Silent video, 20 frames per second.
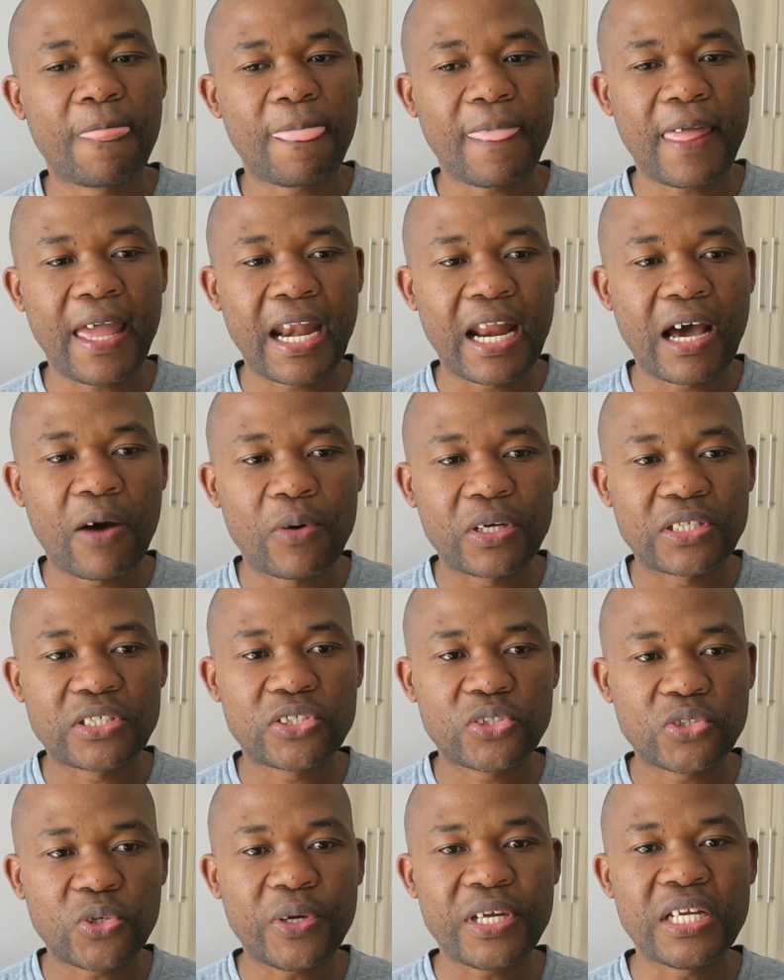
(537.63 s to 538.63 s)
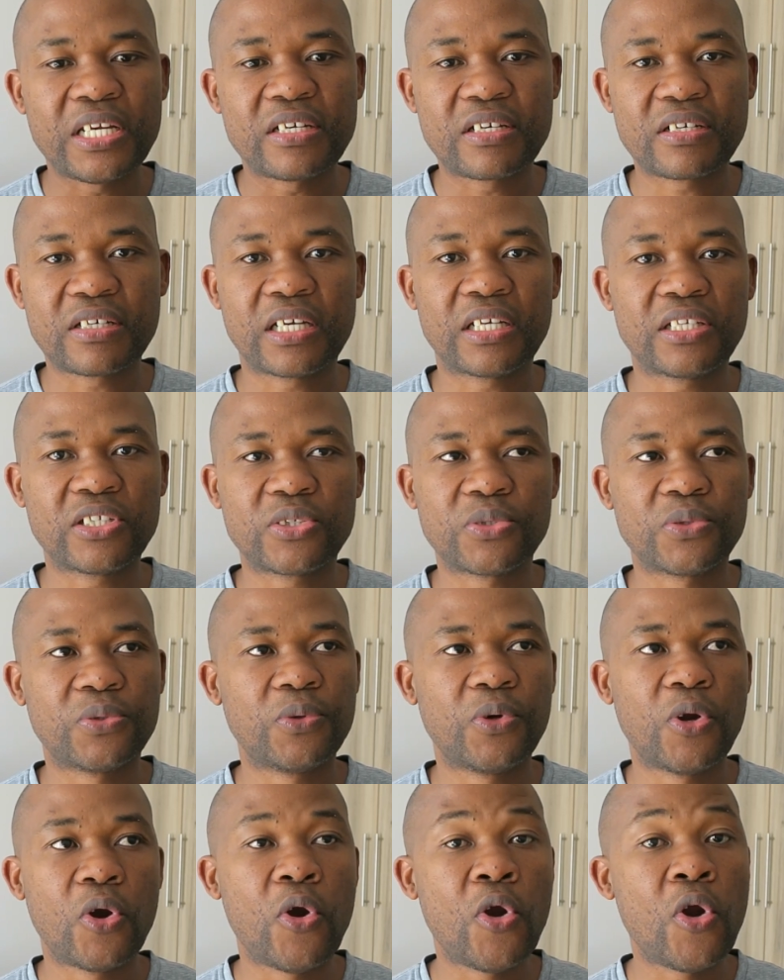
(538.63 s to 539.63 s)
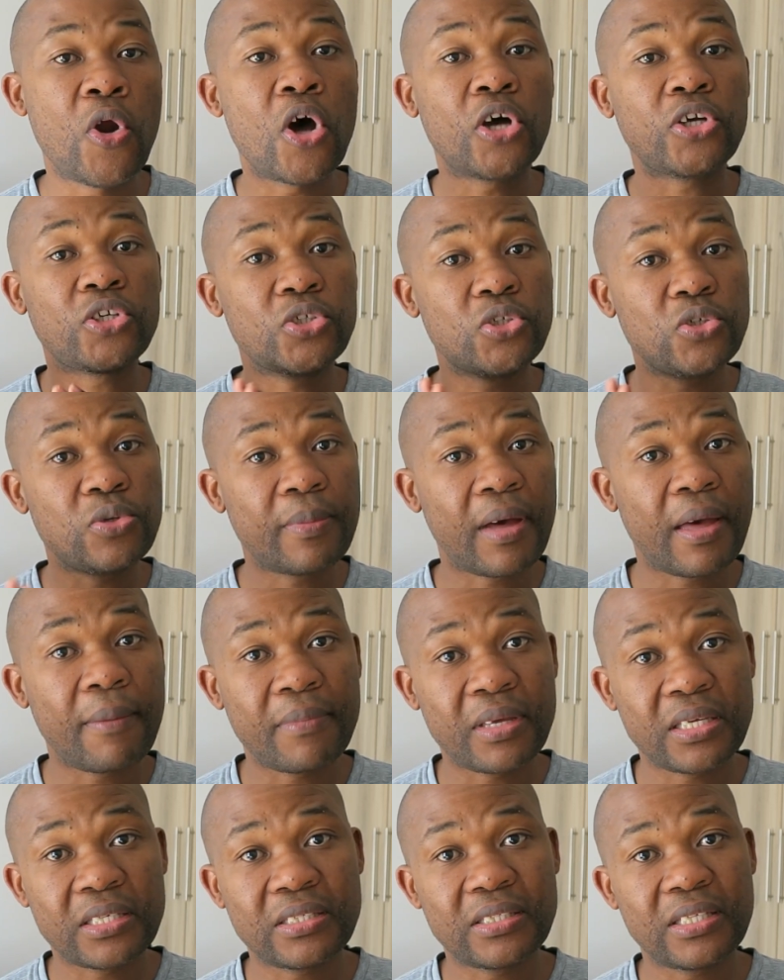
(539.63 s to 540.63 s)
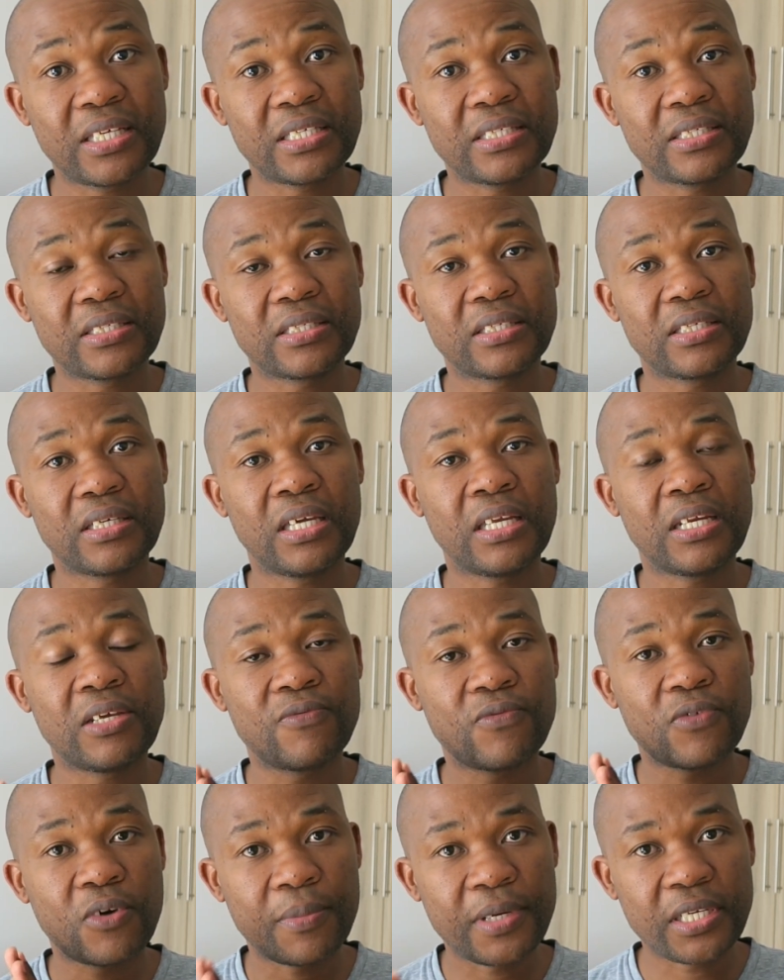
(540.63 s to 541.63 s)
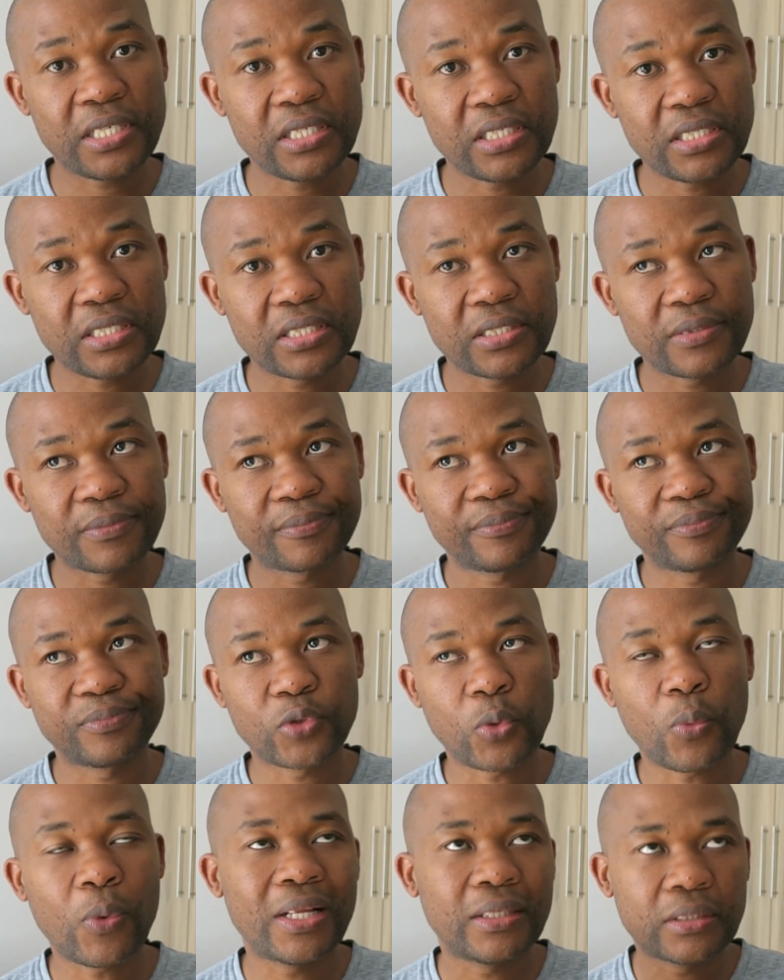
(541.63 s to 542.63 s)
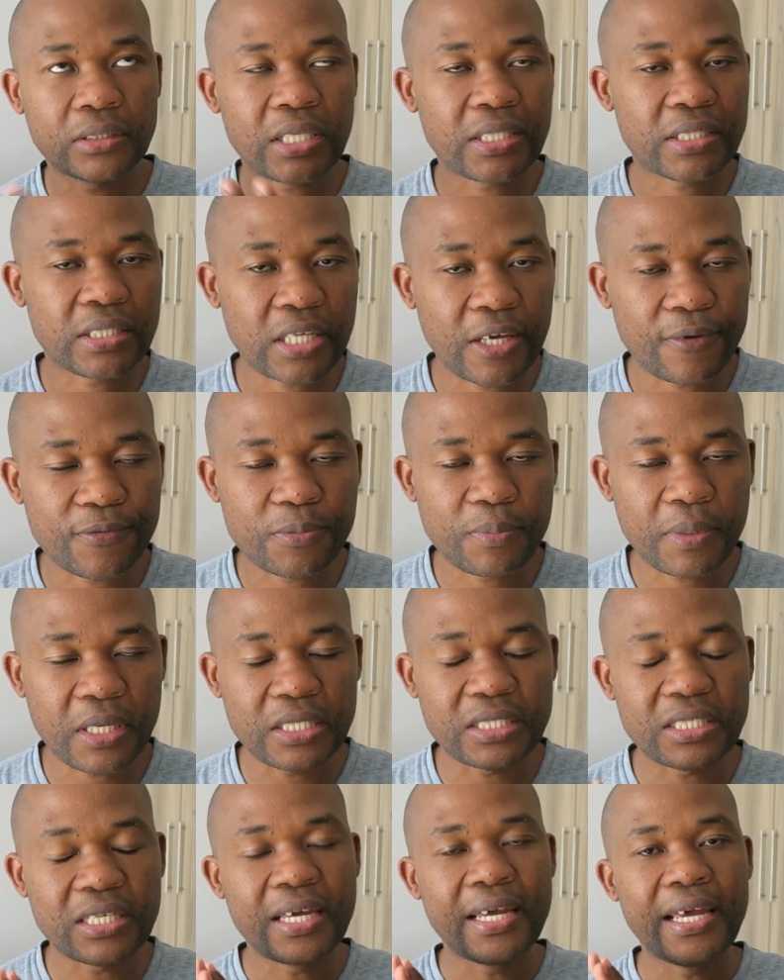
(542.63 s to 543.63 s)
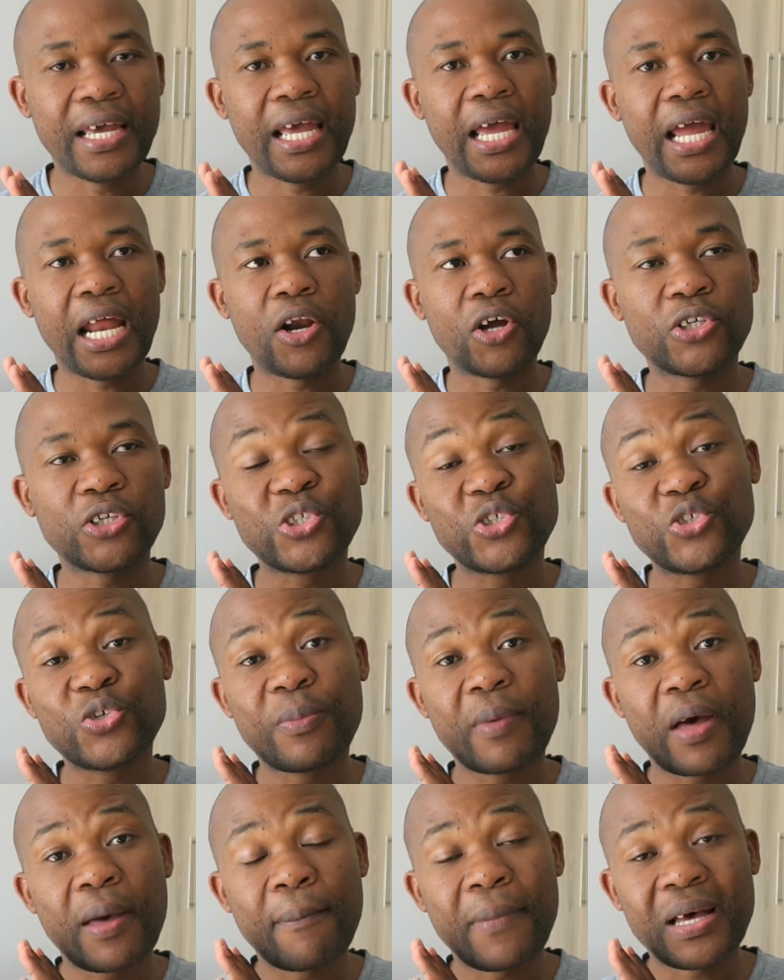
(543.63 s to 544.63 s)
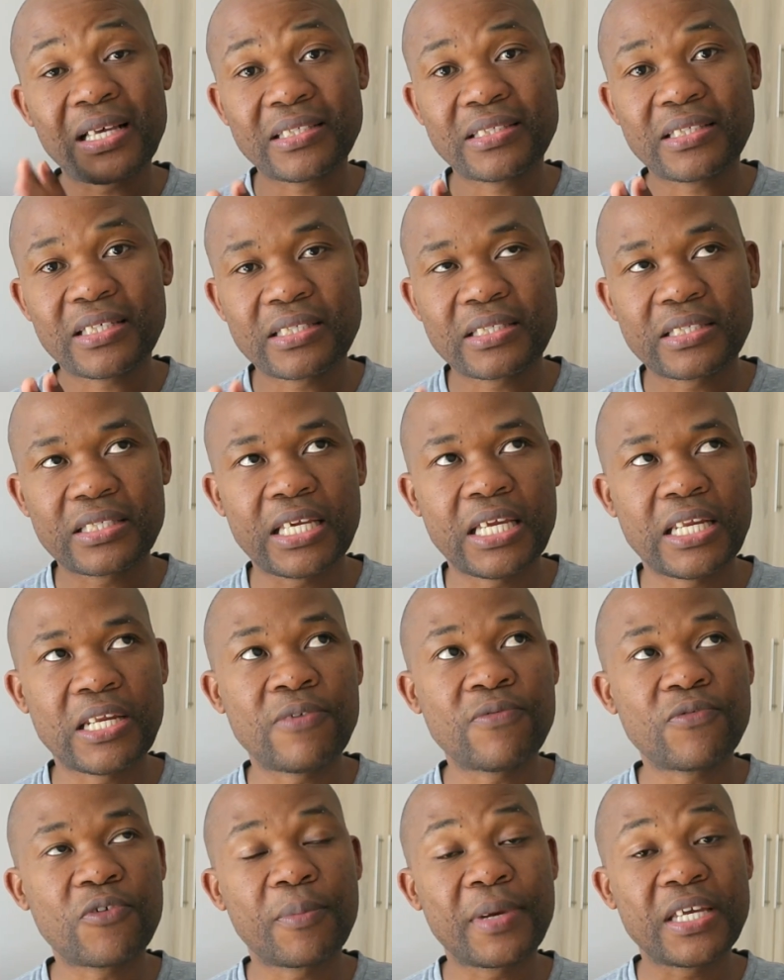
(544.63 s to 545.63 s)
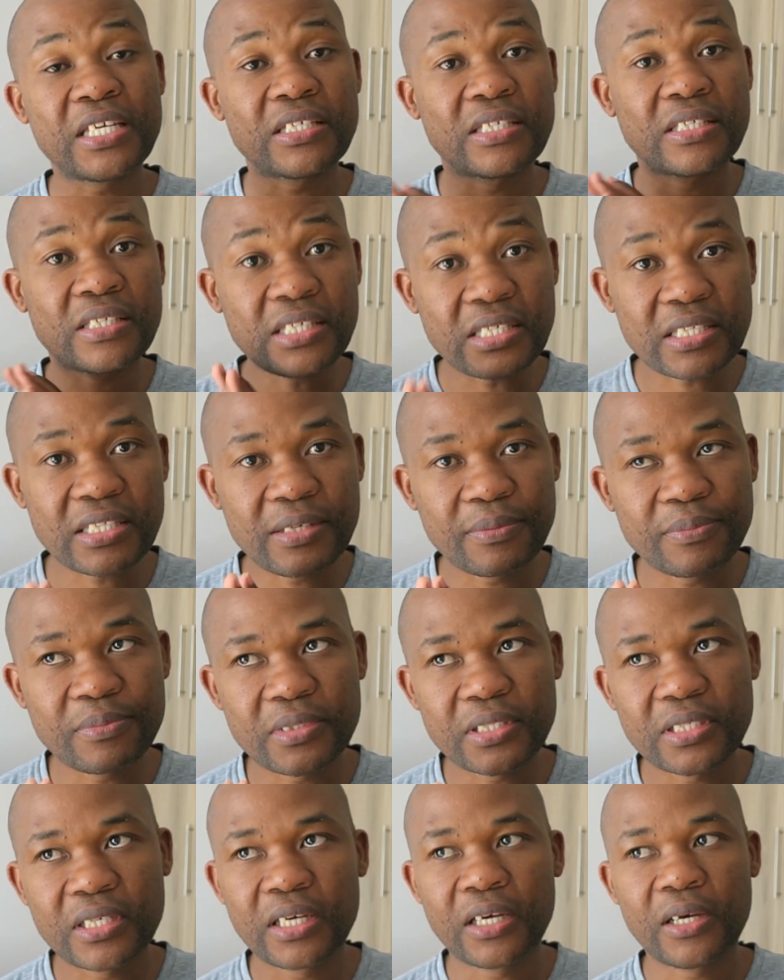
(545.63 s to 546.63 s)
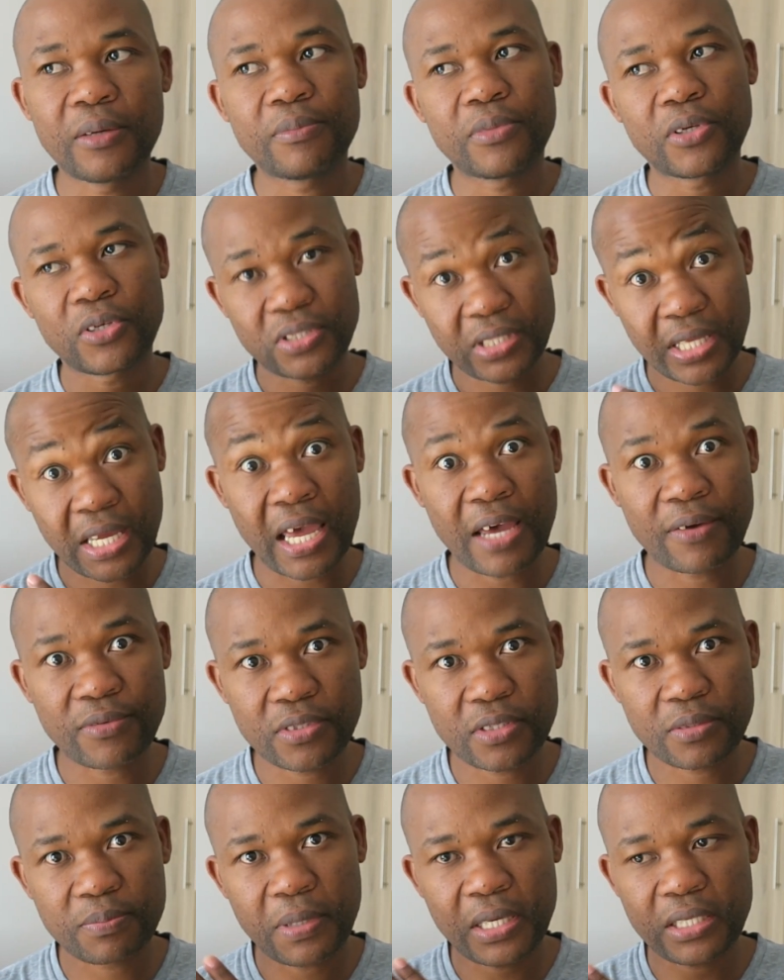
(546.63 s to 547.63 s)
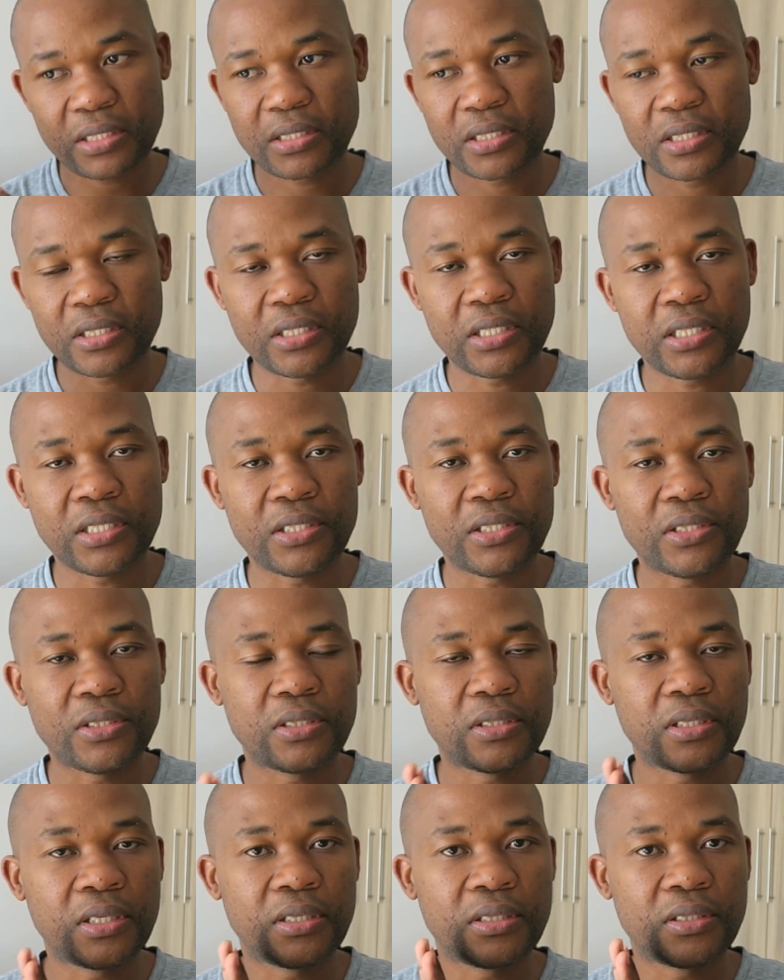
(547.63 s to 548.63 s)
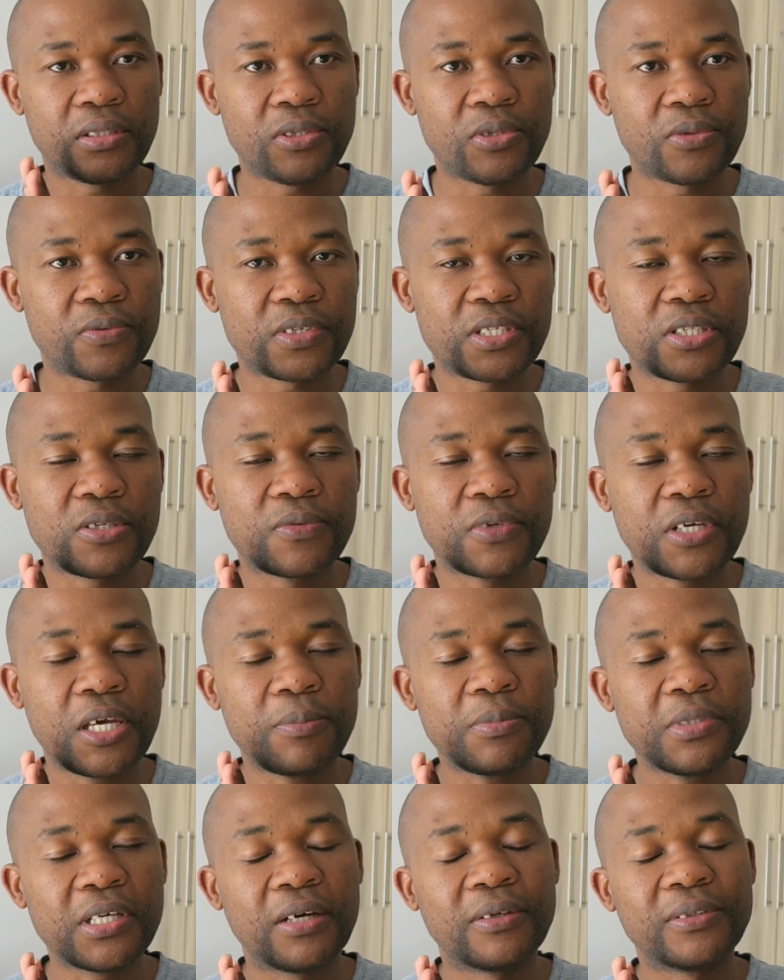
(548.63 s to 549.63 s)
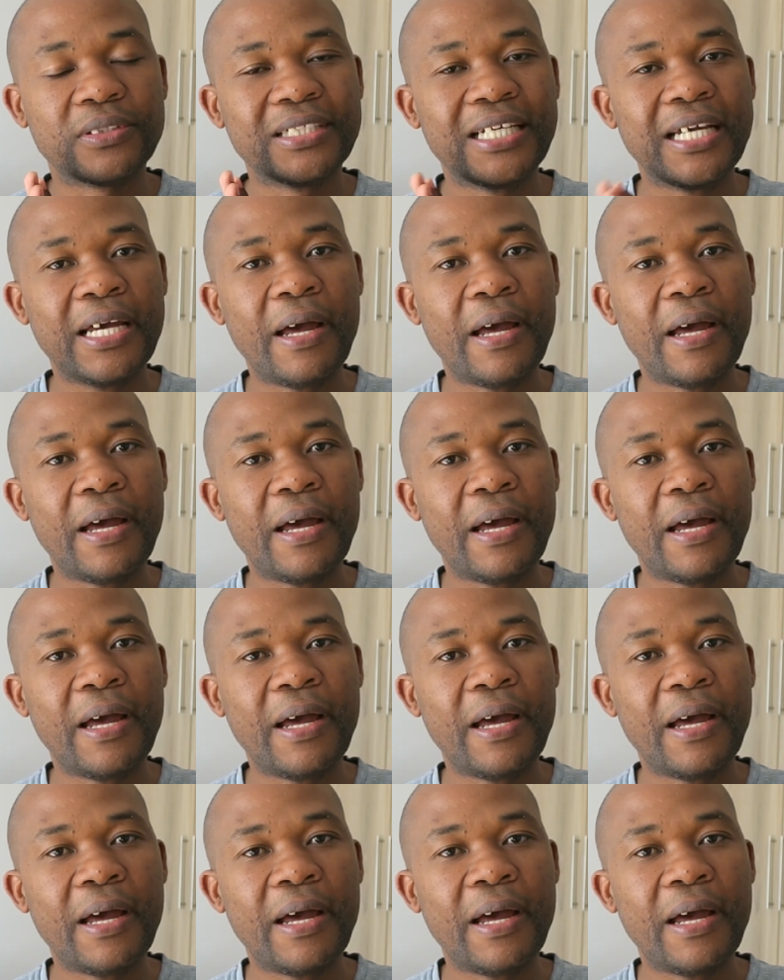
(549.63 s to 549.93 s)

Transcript: And I was so intrigued not to do my master's in informatics. Well, they didn't have space. And to do my master's in information systems because they have space in University of Cape Town.